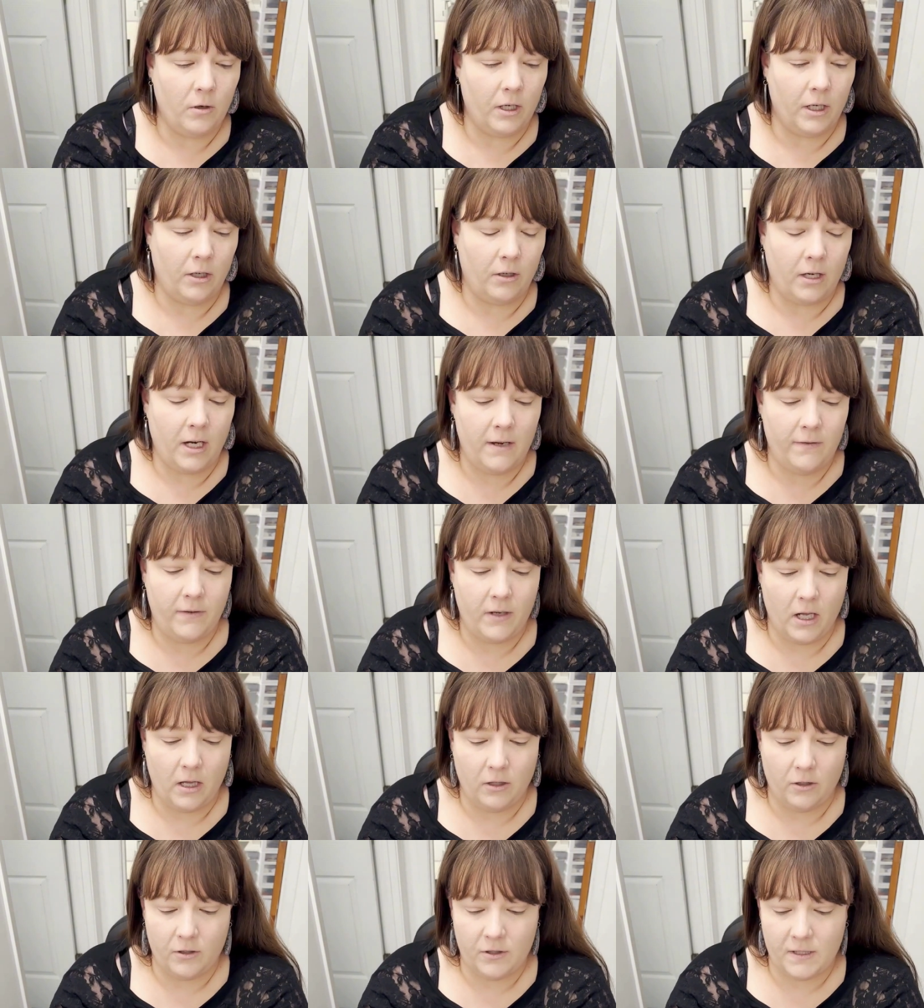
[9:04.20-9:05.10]
engraved
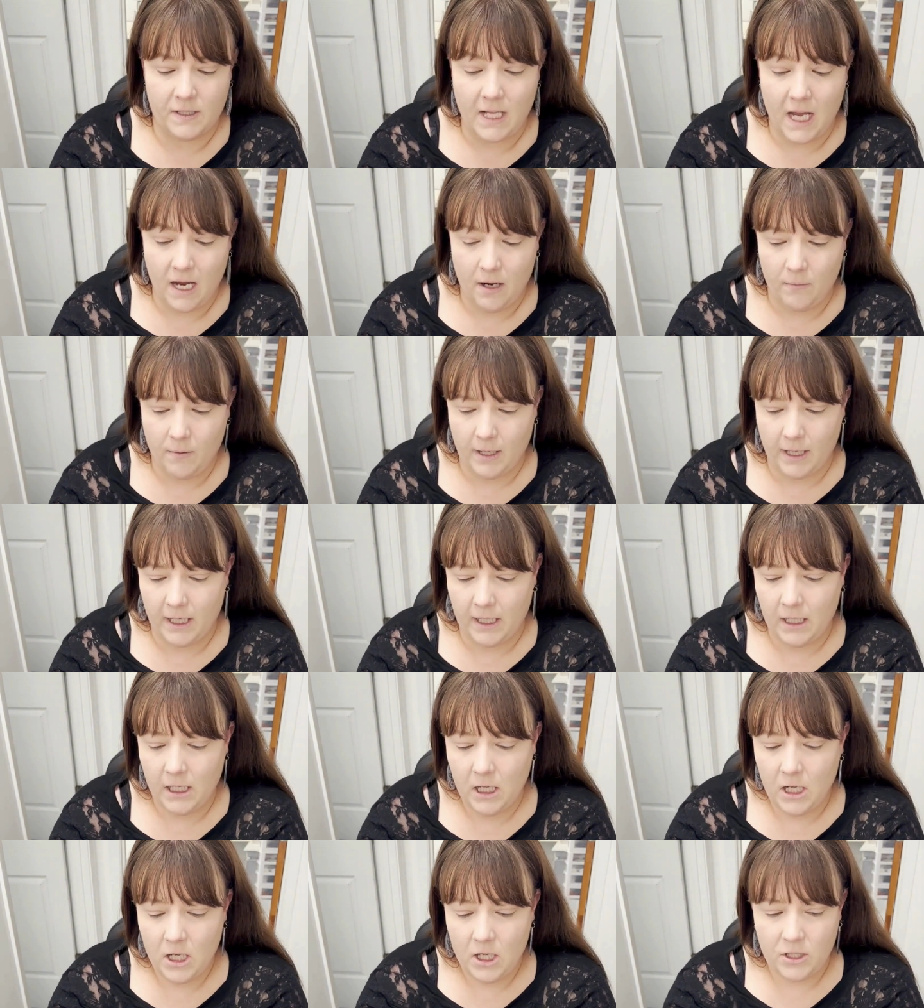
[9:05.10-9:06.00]
colors that way.
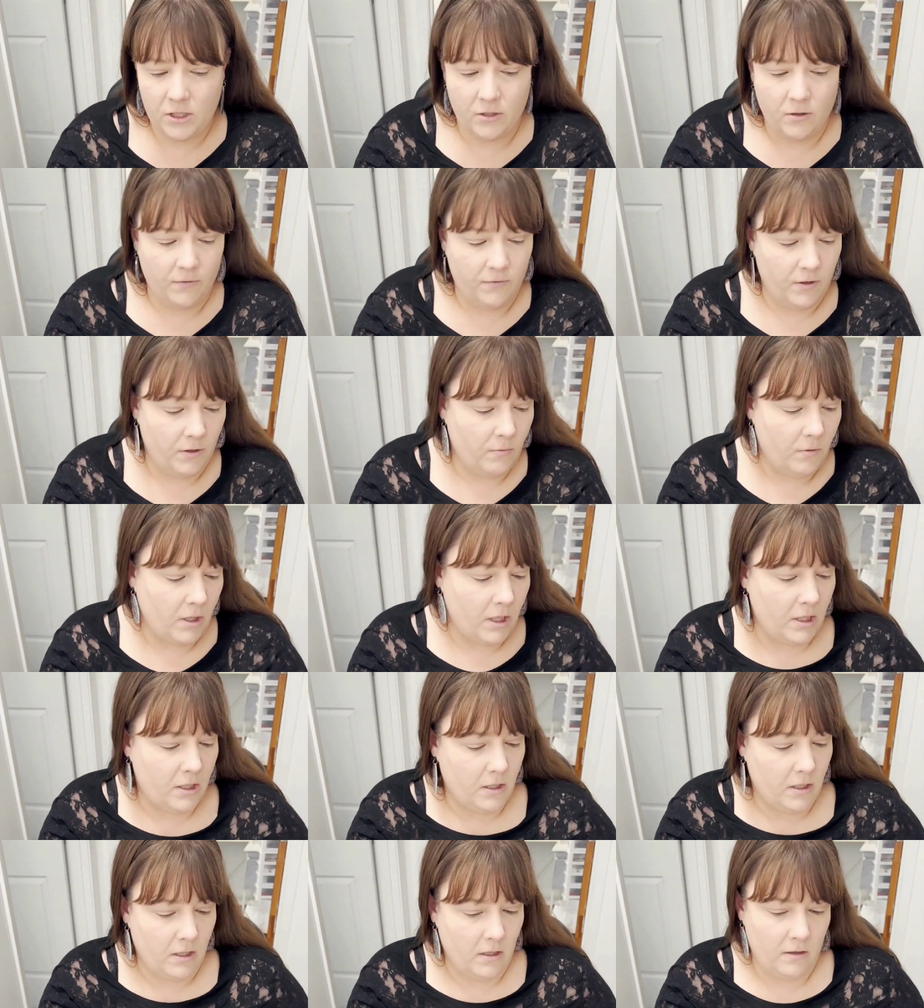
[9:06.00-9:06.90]
So if you
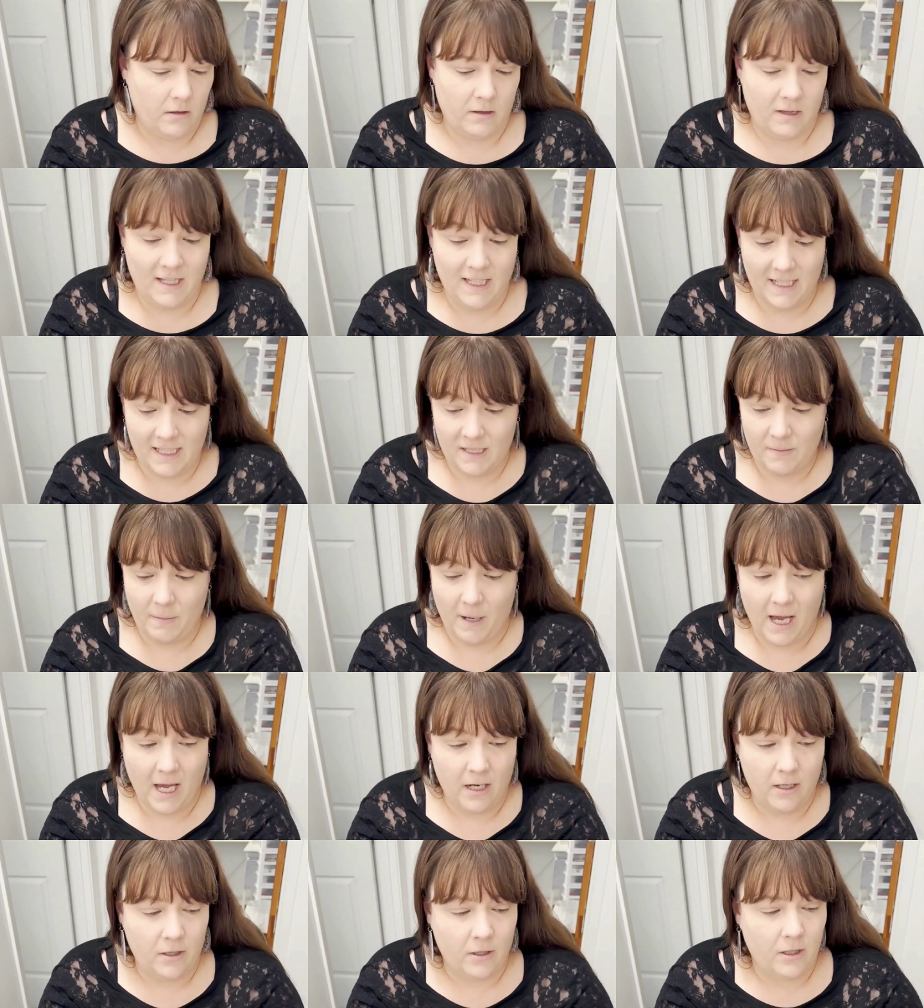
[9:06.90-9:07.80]
wanted this
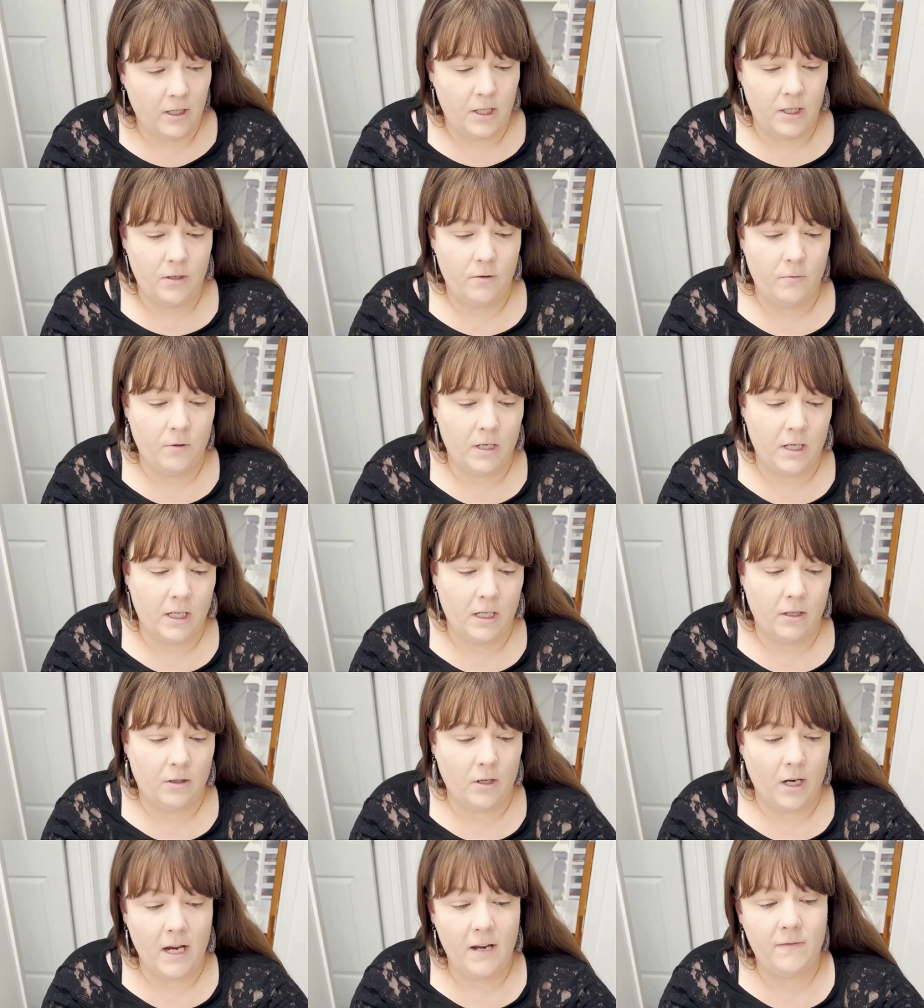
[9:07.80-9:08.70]
pattern and you want to
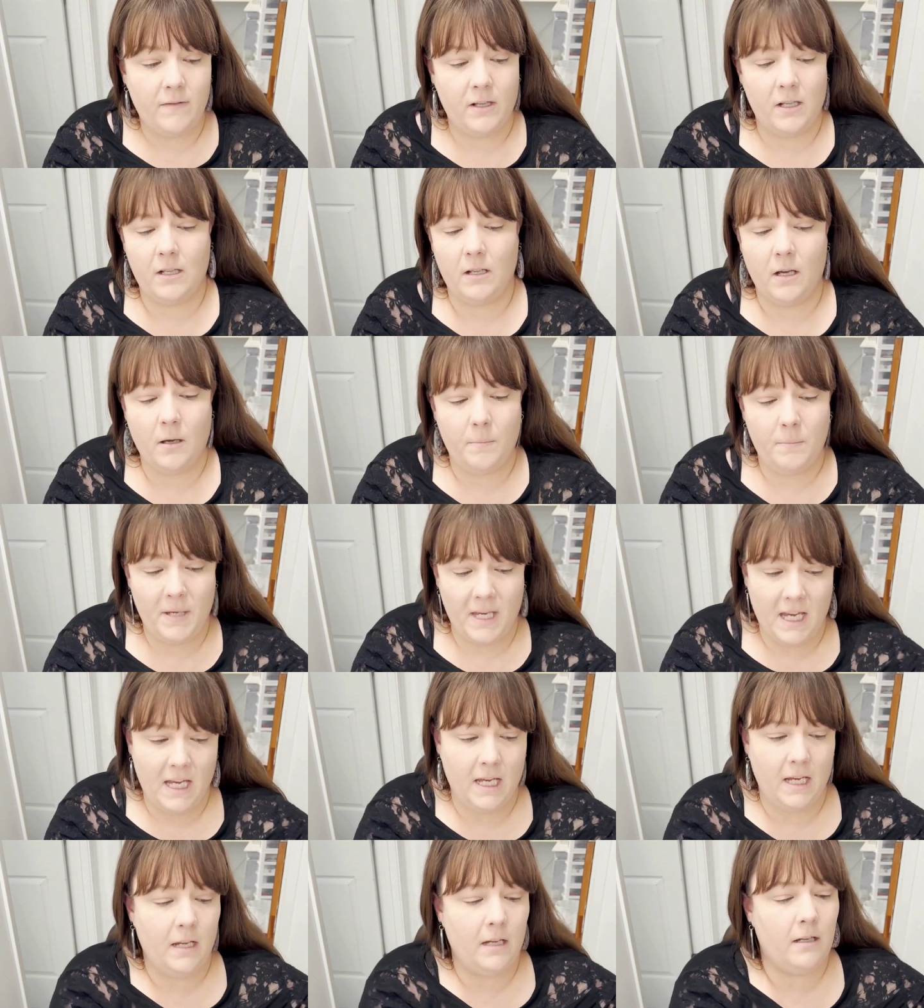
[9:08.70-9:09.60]
engrave it a
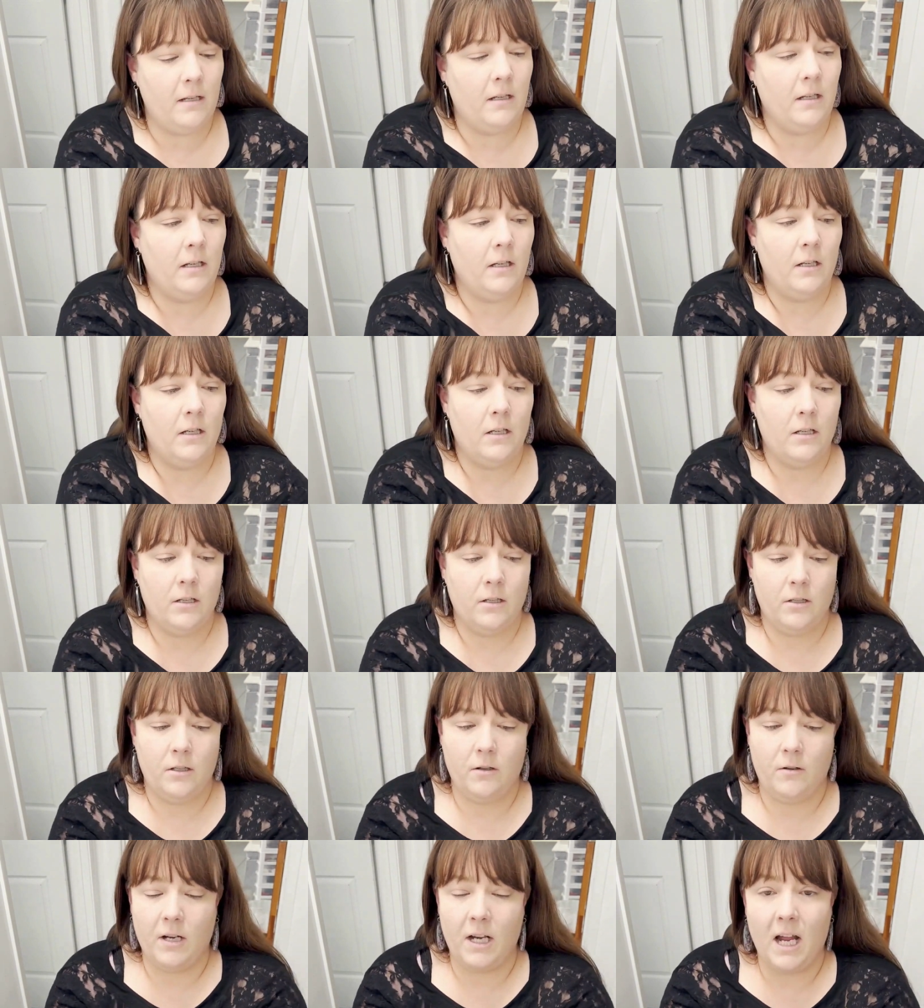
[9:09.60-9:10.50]
pink,
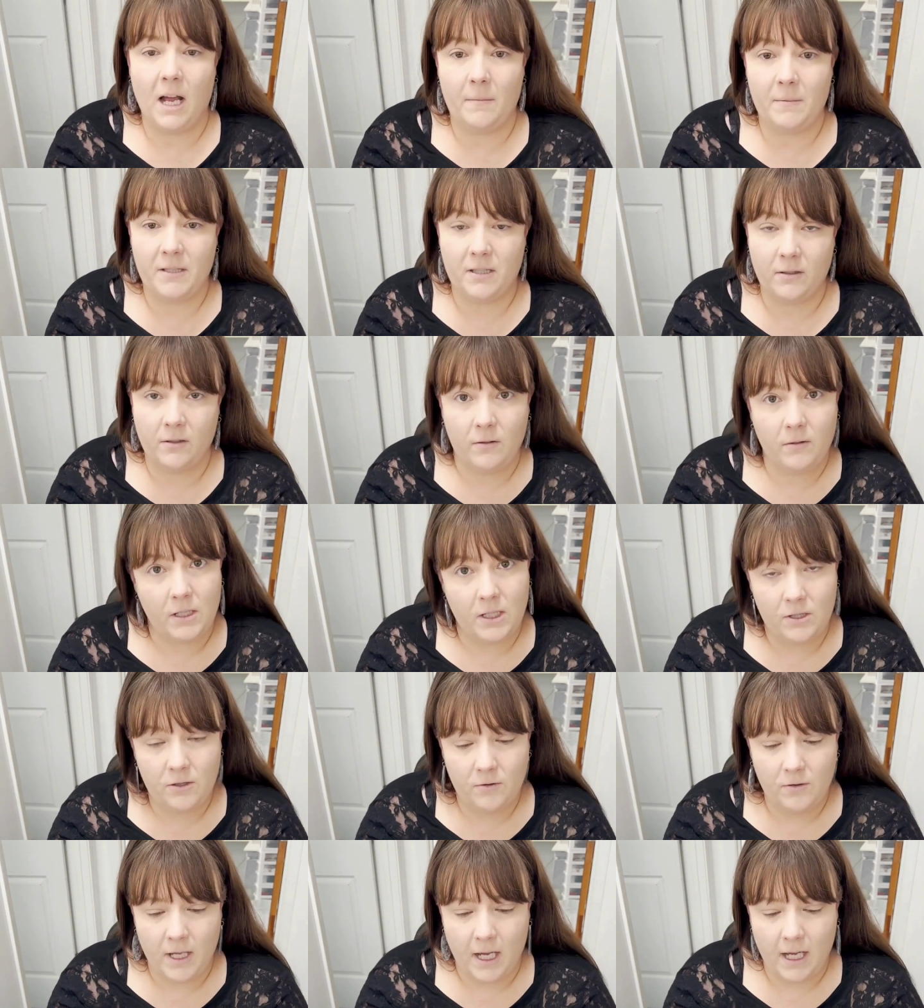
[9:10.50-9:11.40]
you can absolutely
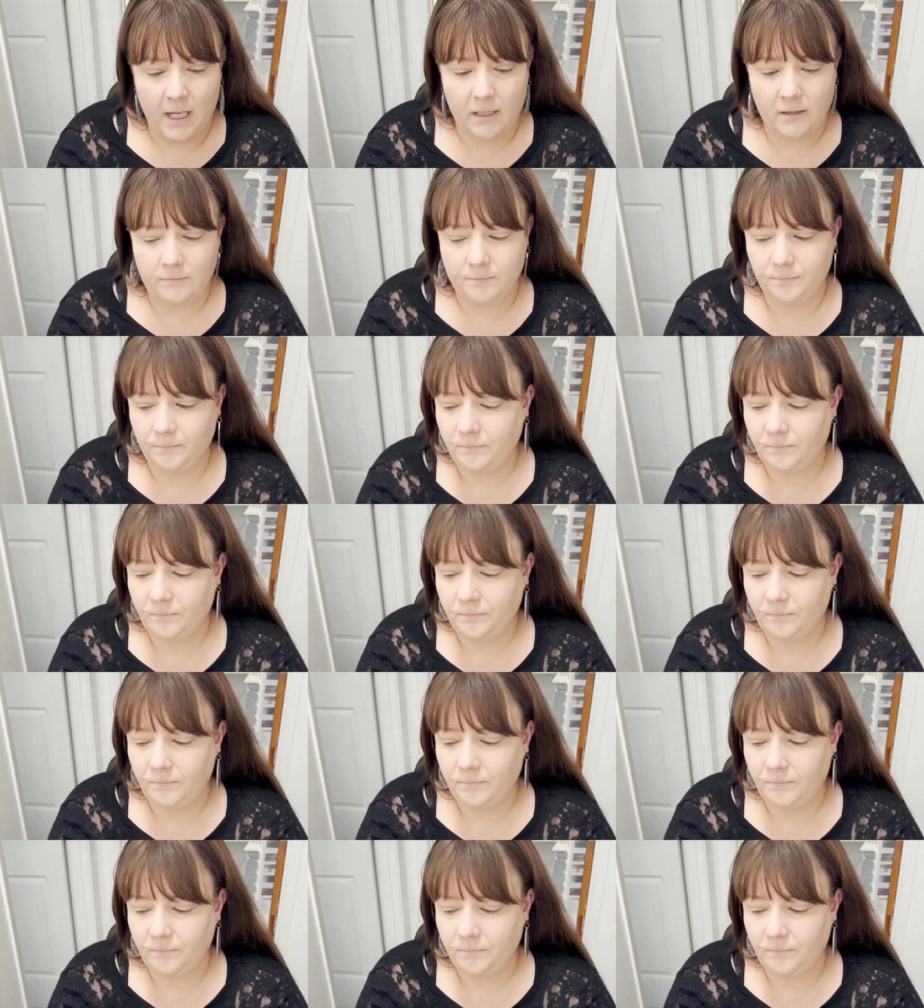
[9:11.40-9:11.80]
do that.